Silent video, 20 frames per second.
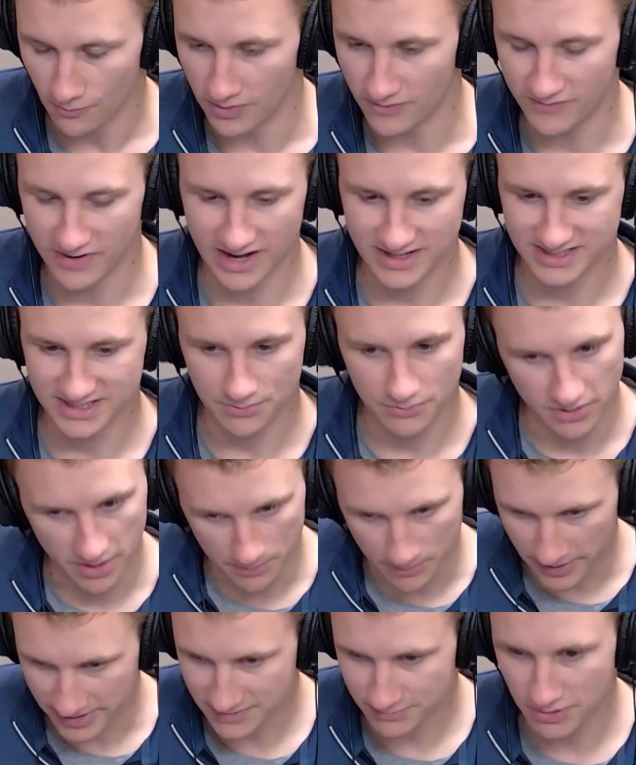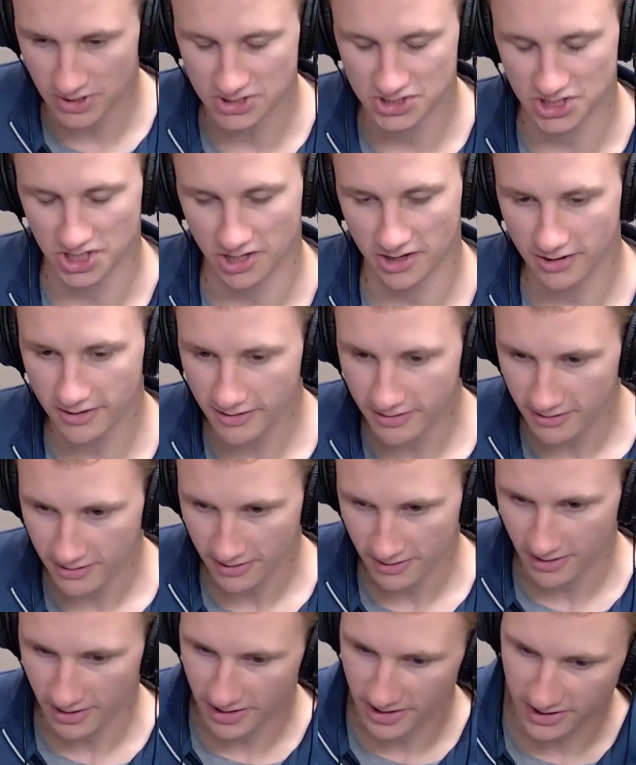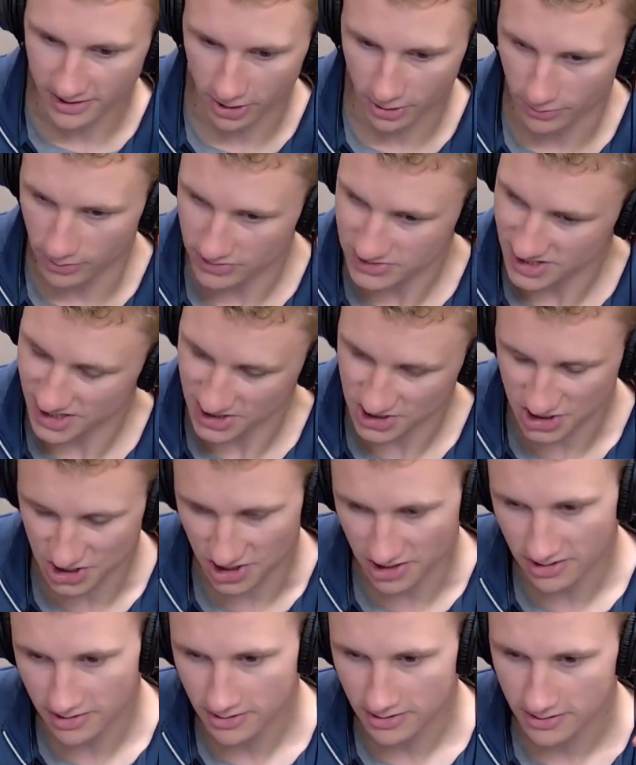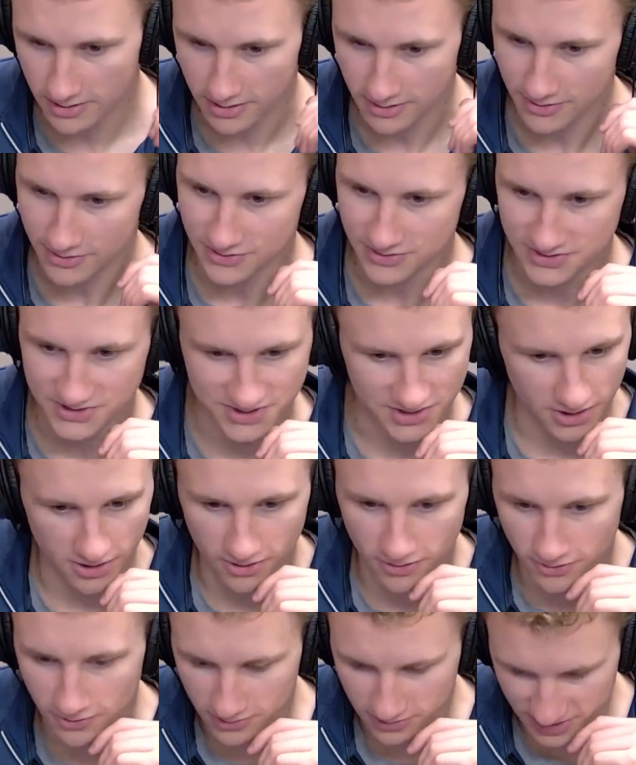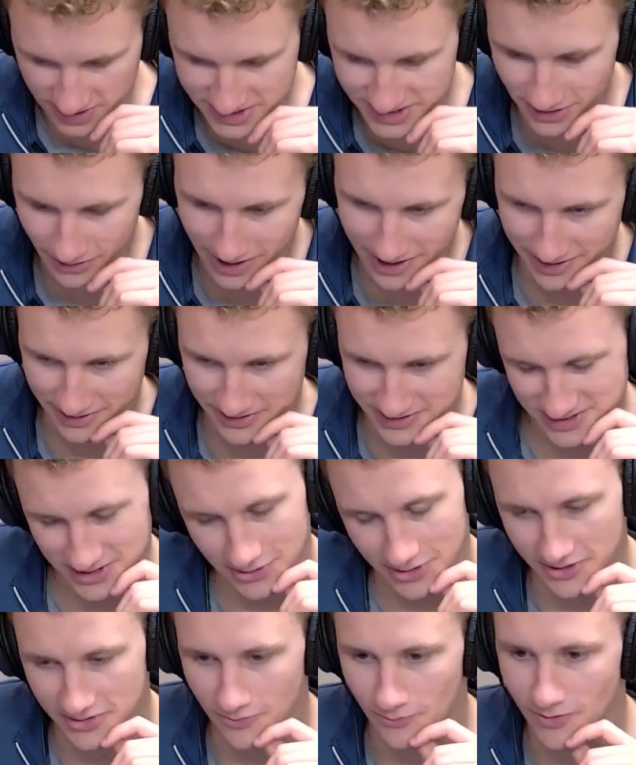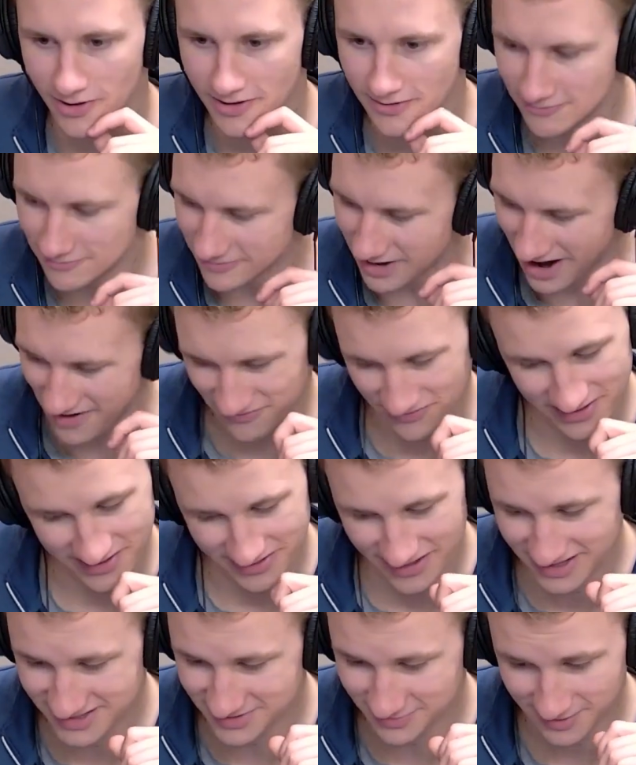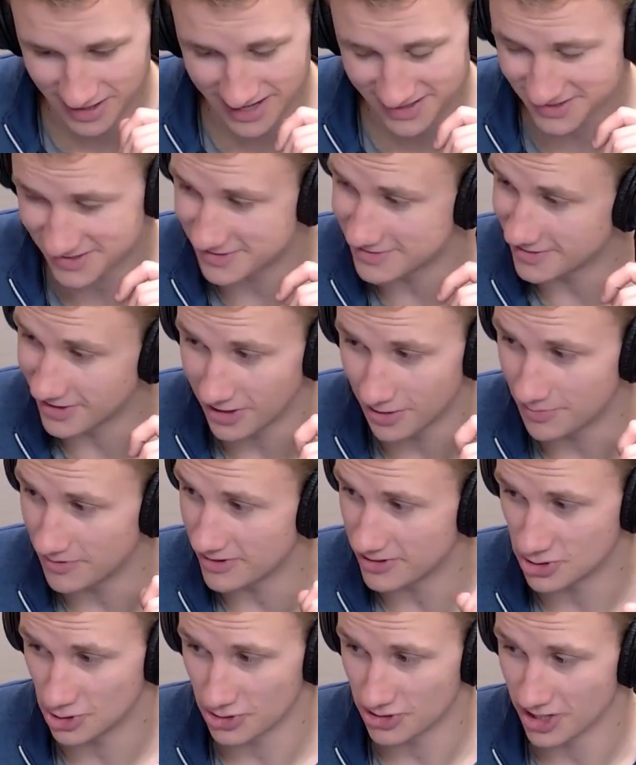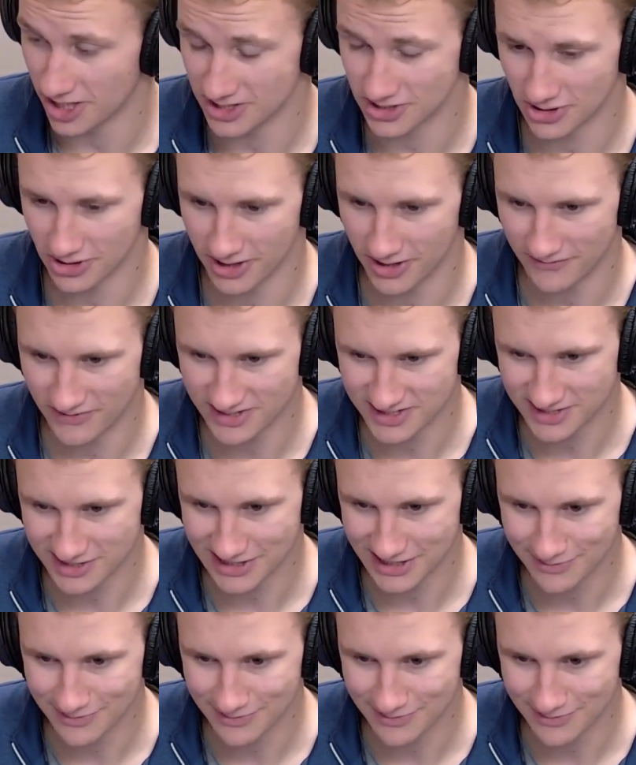We've got some of the best pitching in our rotation. So let's go out and let's go get the win. I think that's going to be the trajectory of this